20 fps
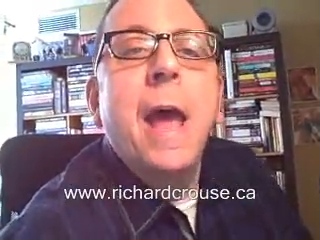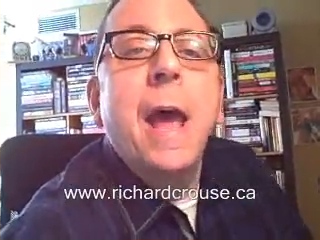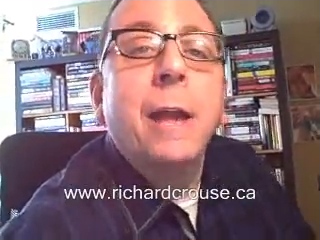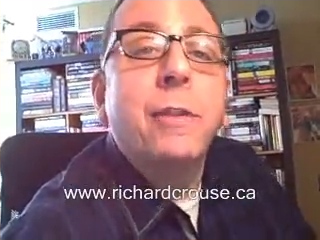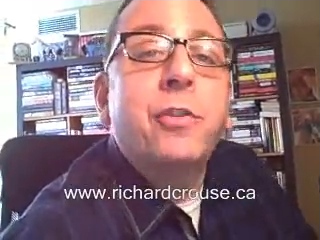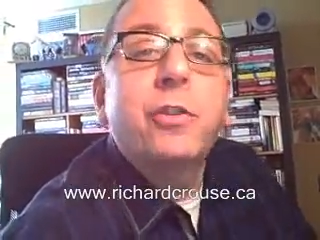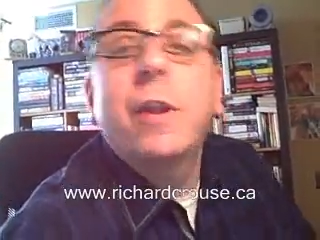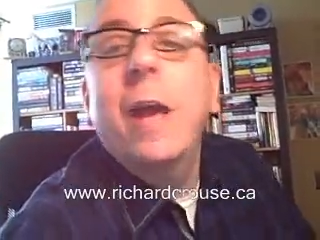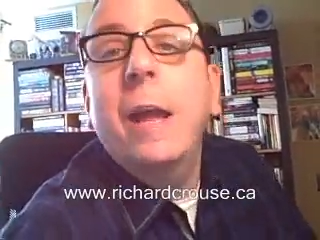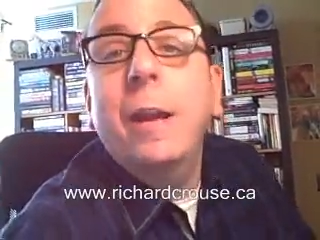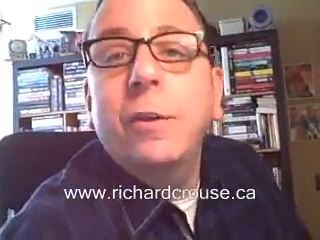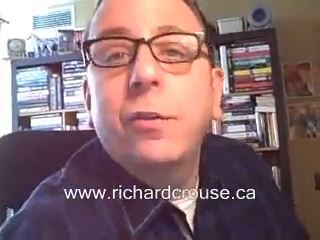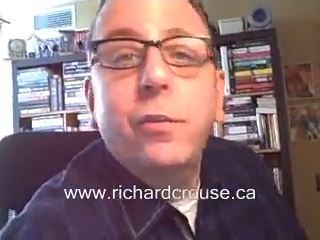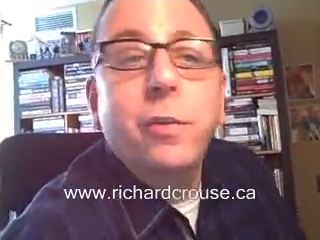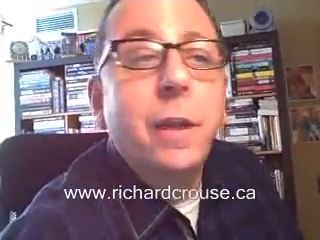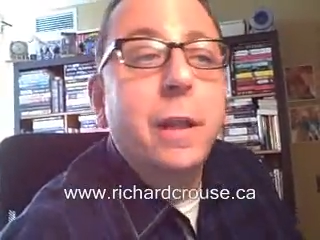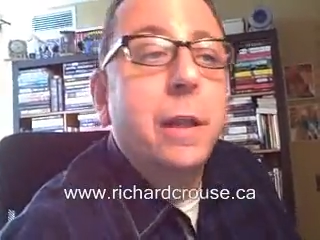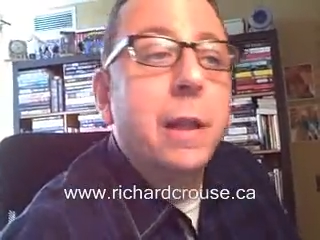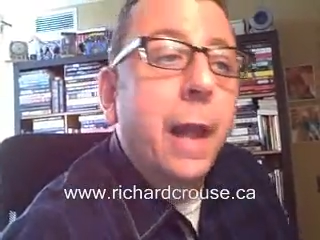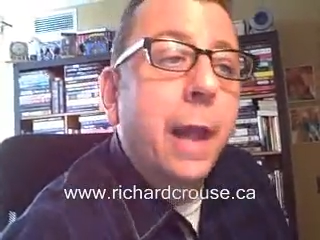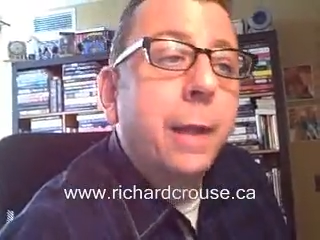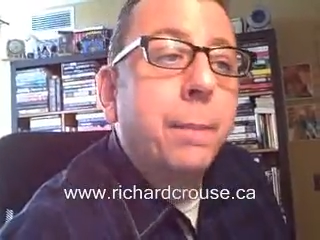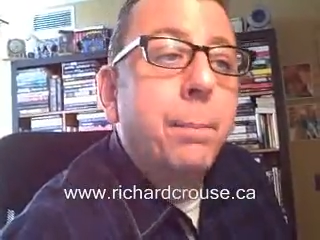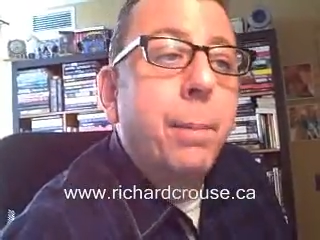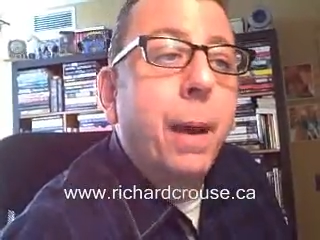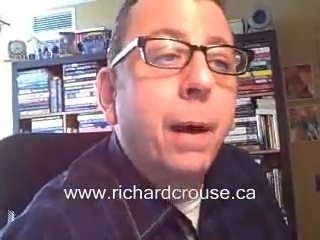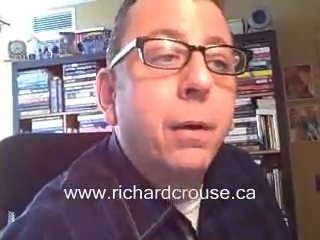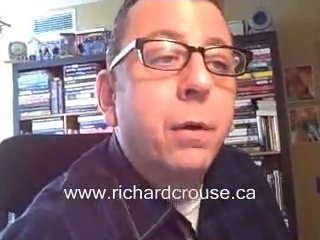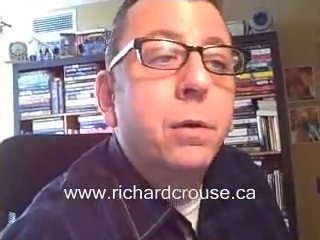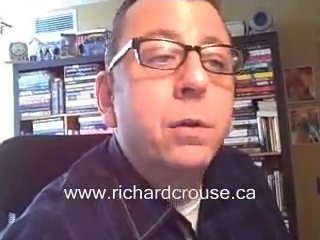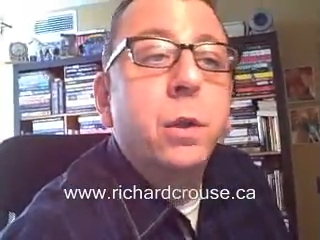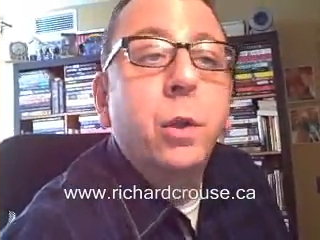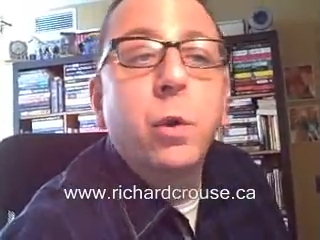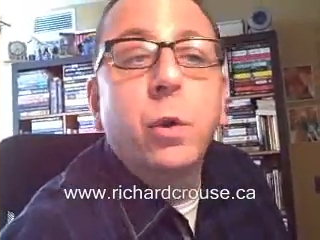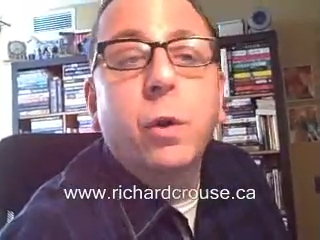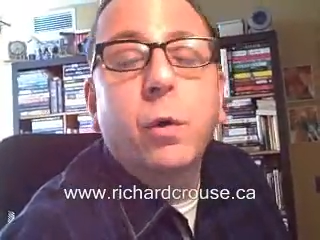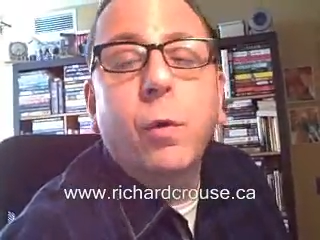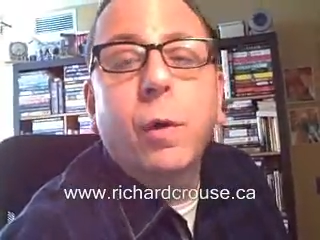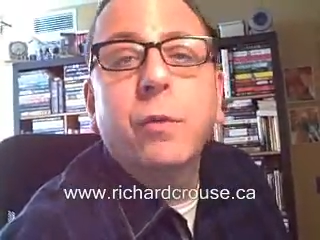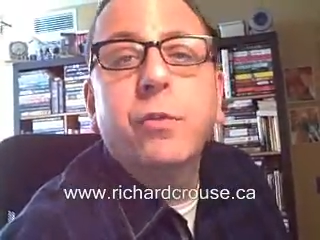and stay to see Lake Bell,
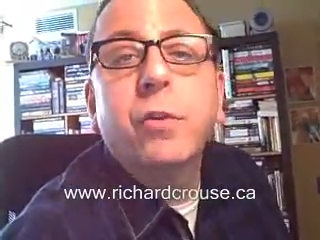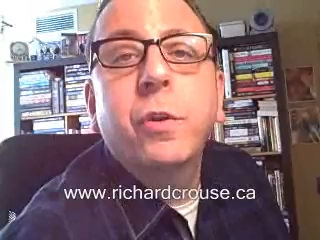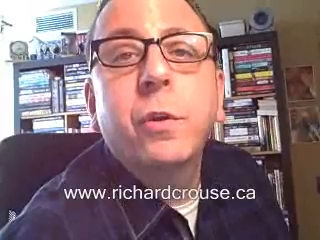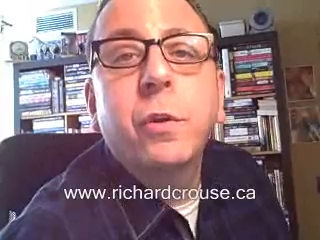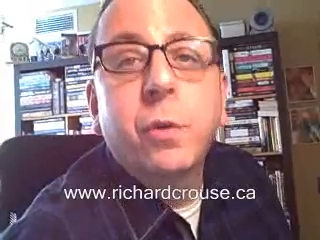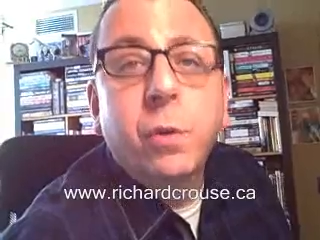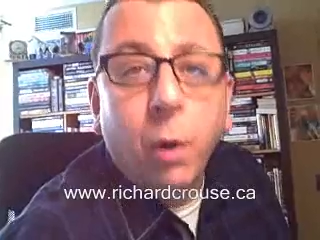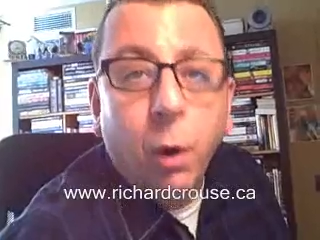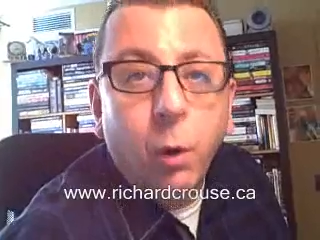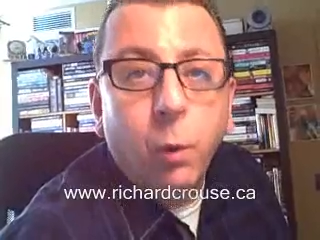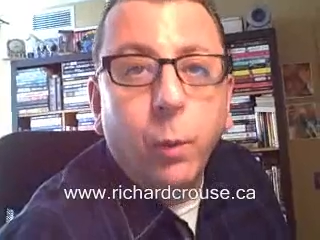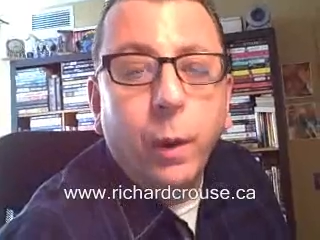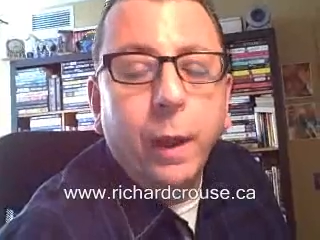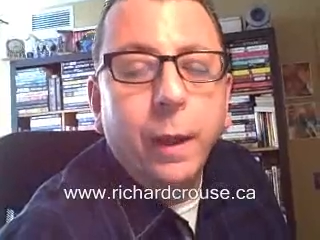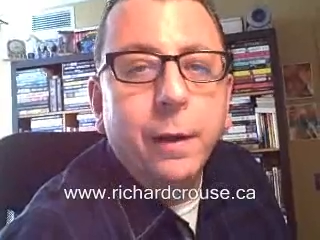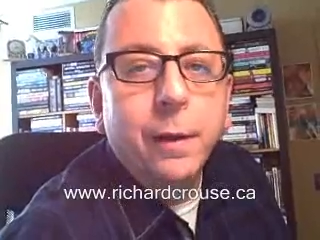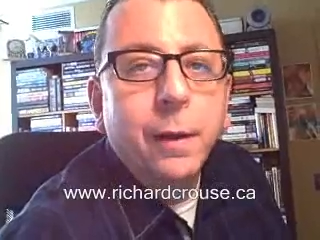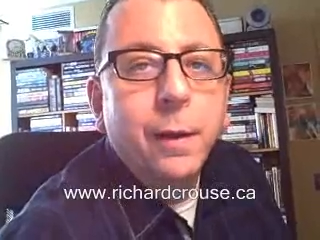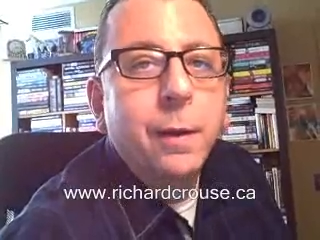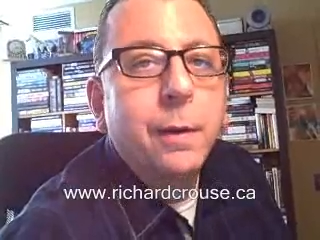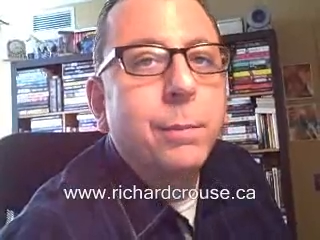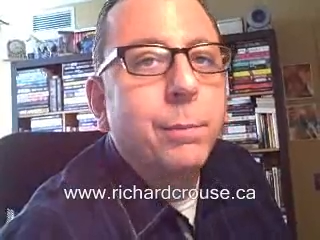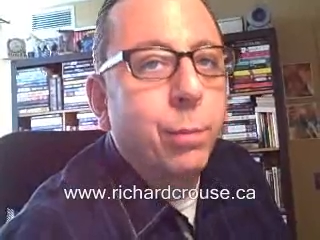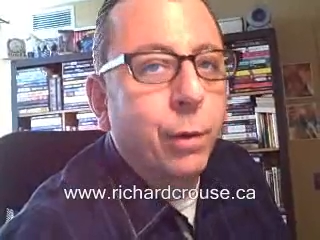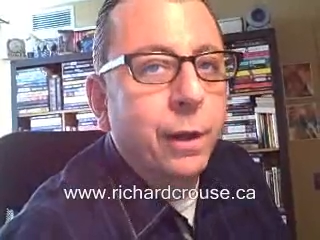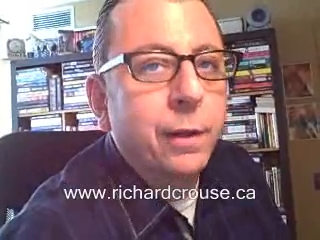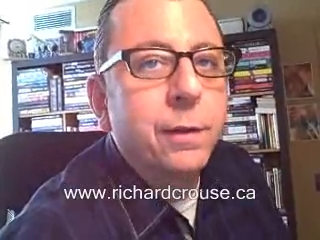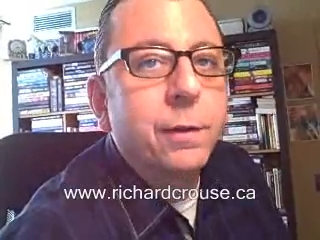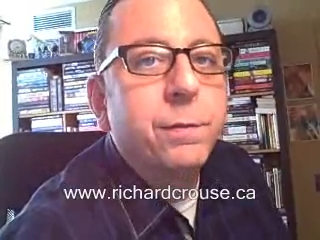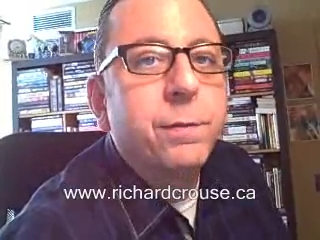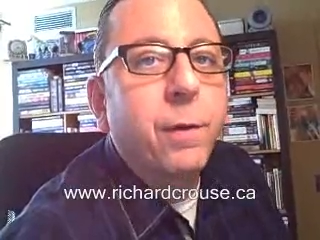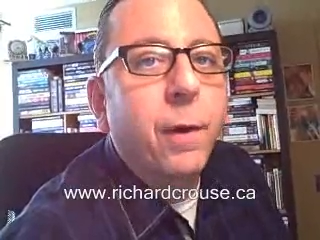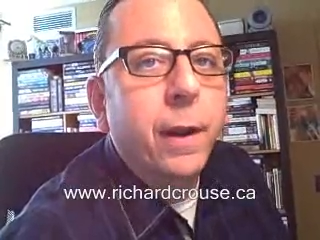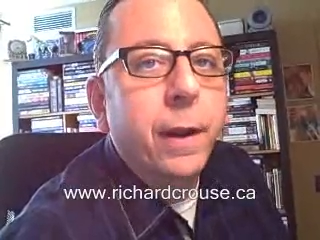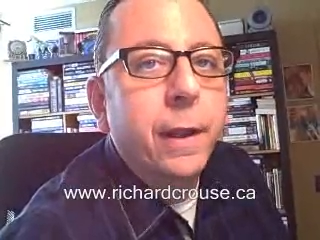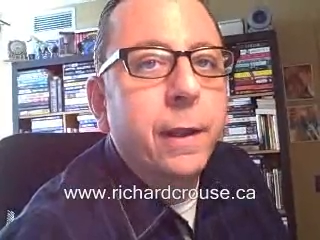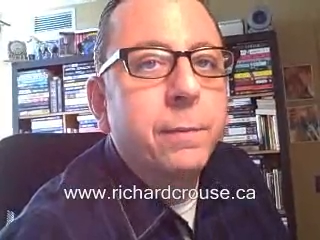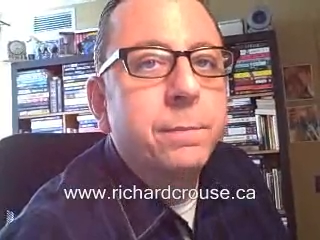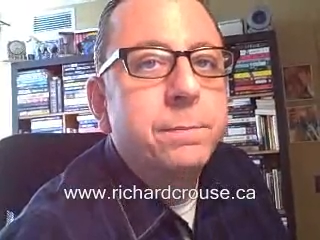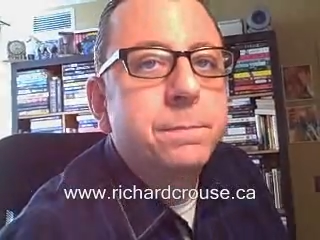Ludacris, and Gerwig bring the
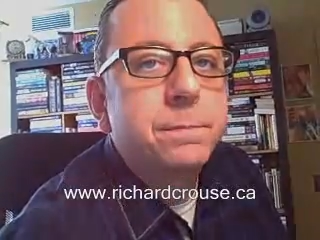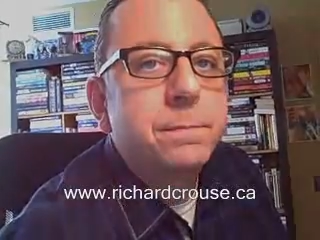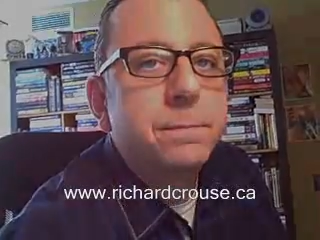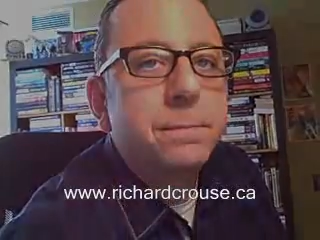funny.